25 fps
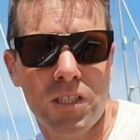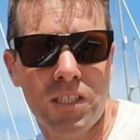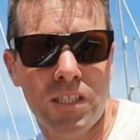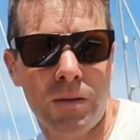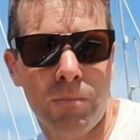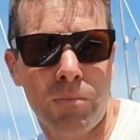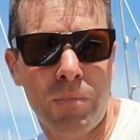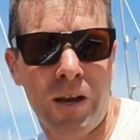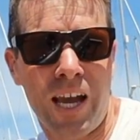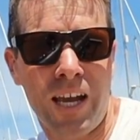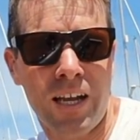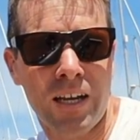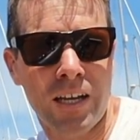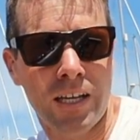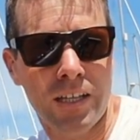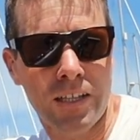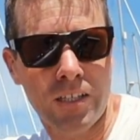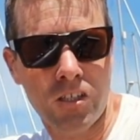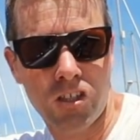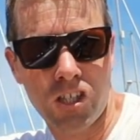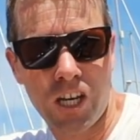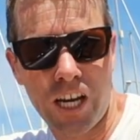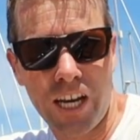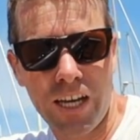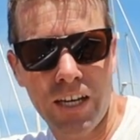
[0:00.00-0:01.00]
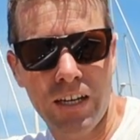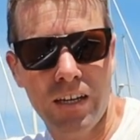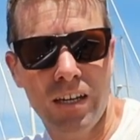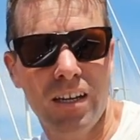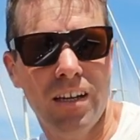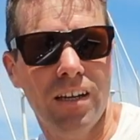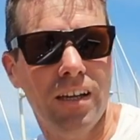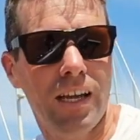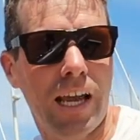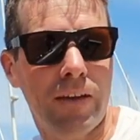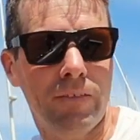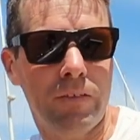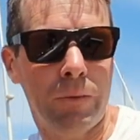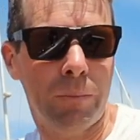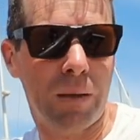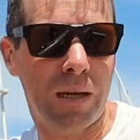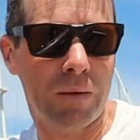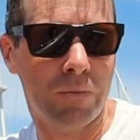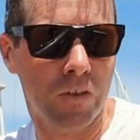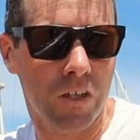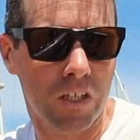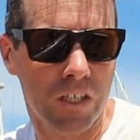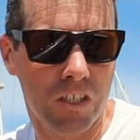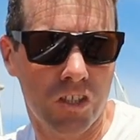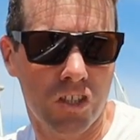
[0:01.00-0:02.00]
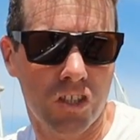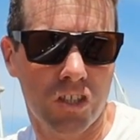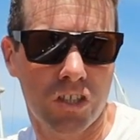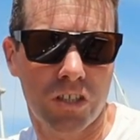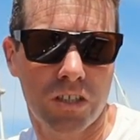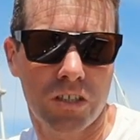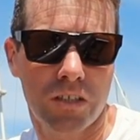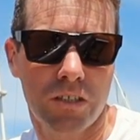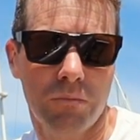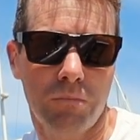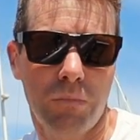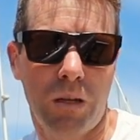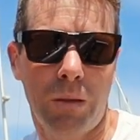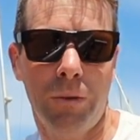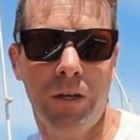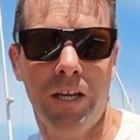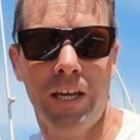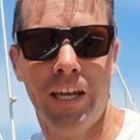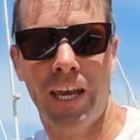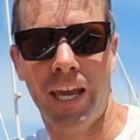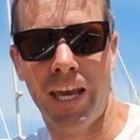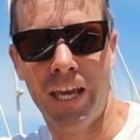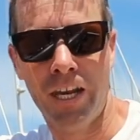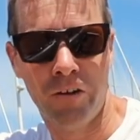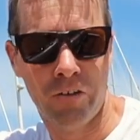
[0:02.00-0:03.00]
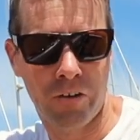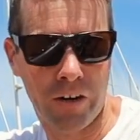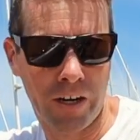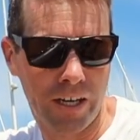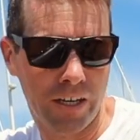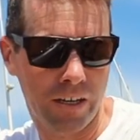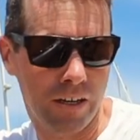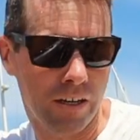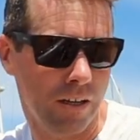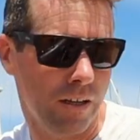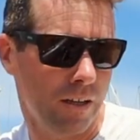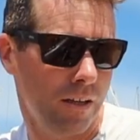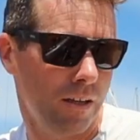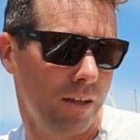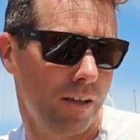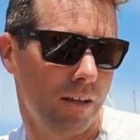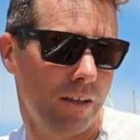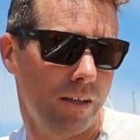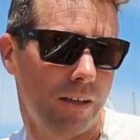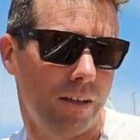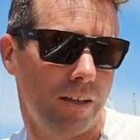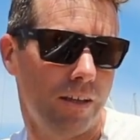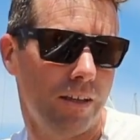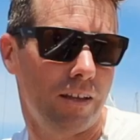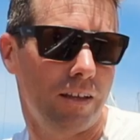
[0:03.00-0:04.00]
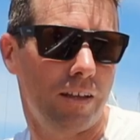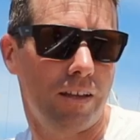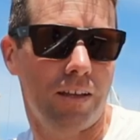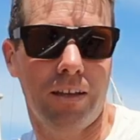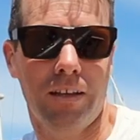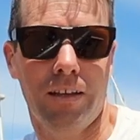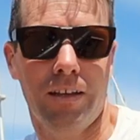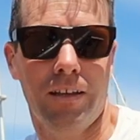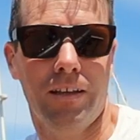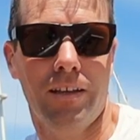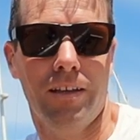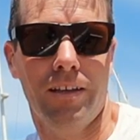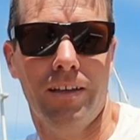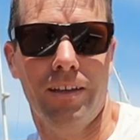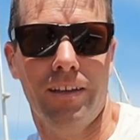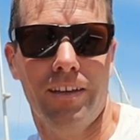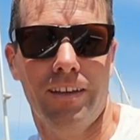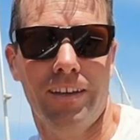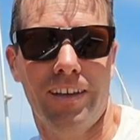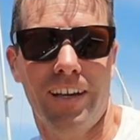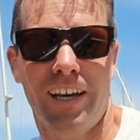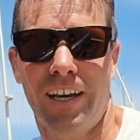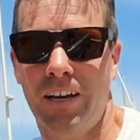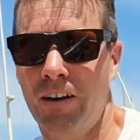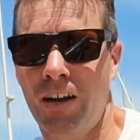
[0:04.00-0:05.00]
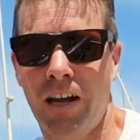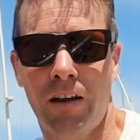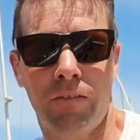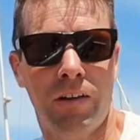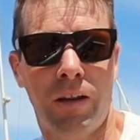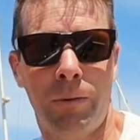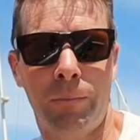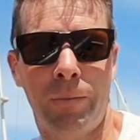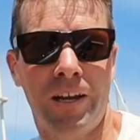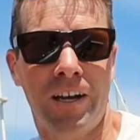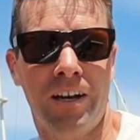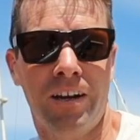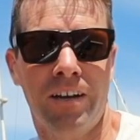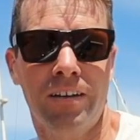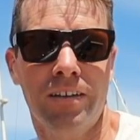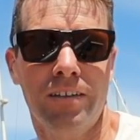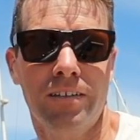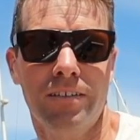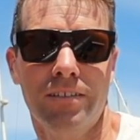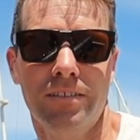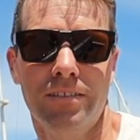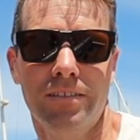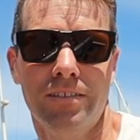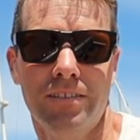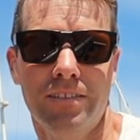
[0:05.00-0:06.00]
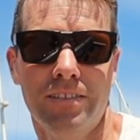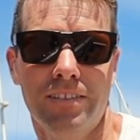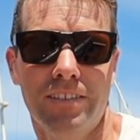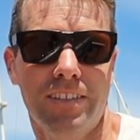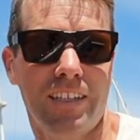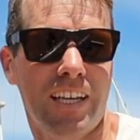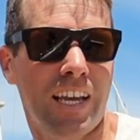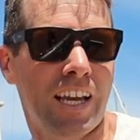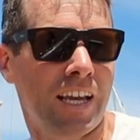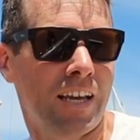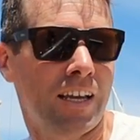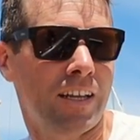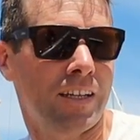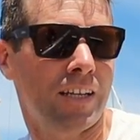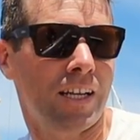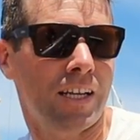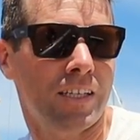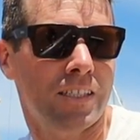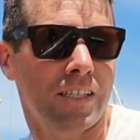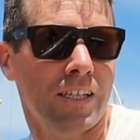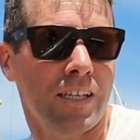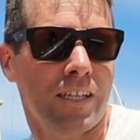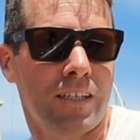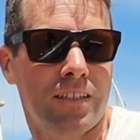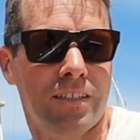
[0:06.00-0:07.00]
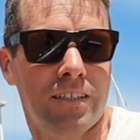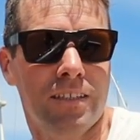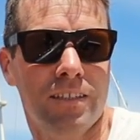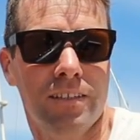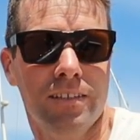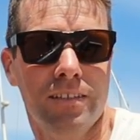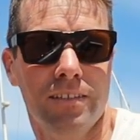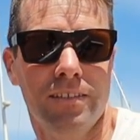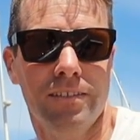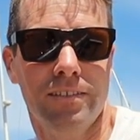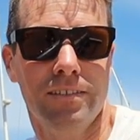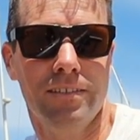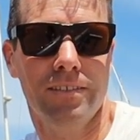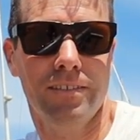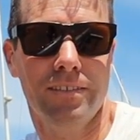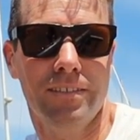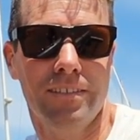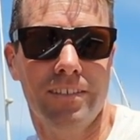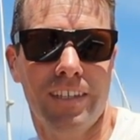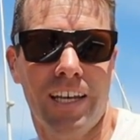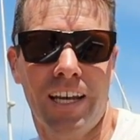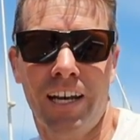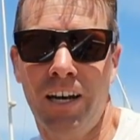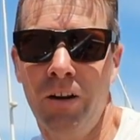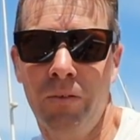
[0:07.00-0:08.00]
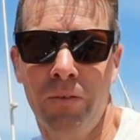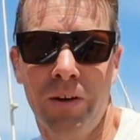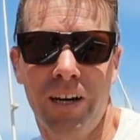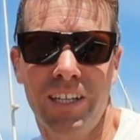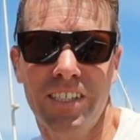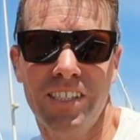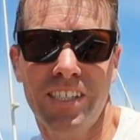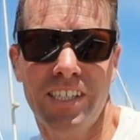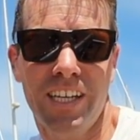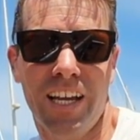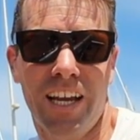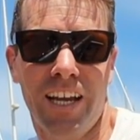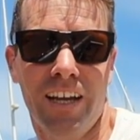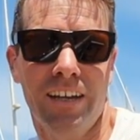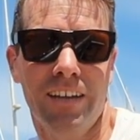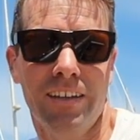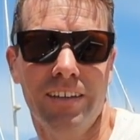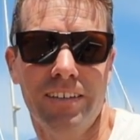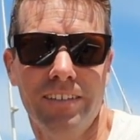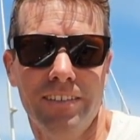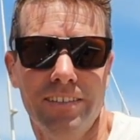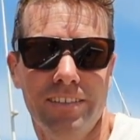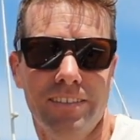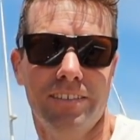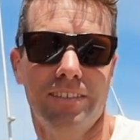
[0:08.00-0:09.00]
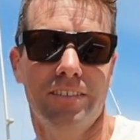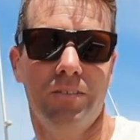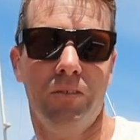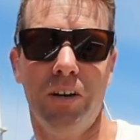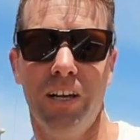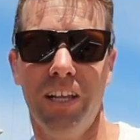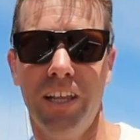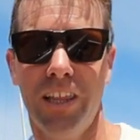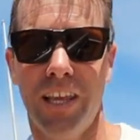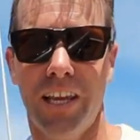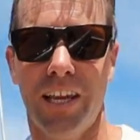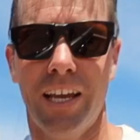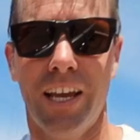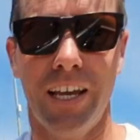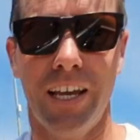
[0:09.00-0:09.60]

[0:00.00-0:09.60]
sit back in the shade, have a beverage, maybe a Gatorade. I don't have any beer, and that's it. I don't know what else to say. What do you think,